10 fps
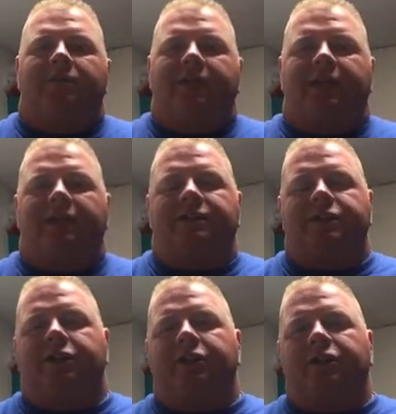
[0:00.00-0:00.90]

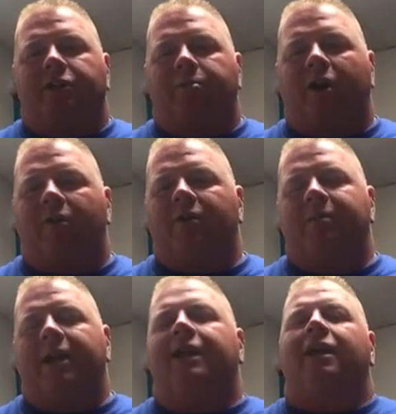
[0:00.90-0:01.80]
because you're probably
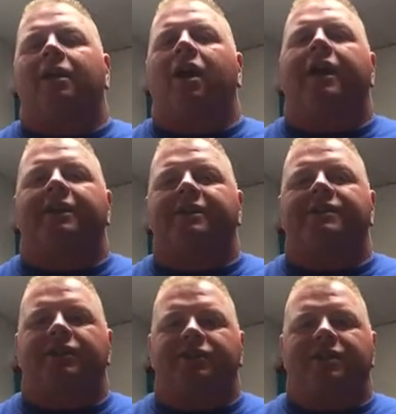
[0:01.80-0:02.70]
making a lot of
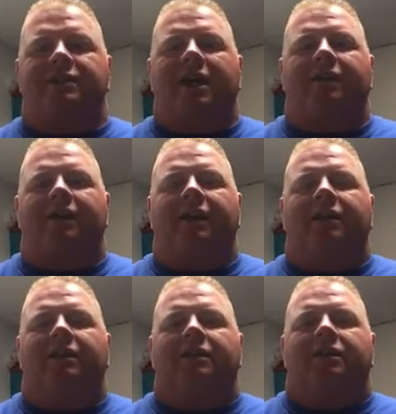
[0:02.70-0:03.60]
decisions out
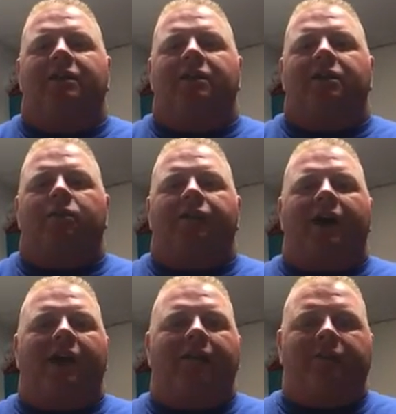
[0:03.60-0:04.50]
there
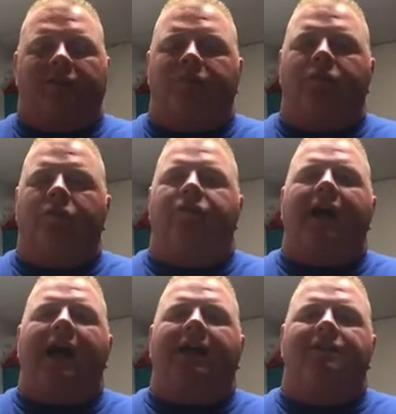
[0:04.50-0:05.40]
without having the full
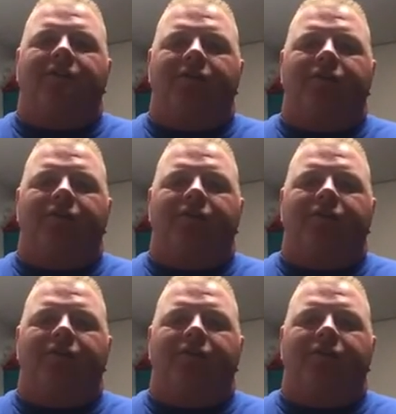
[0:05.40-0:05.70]
facts and the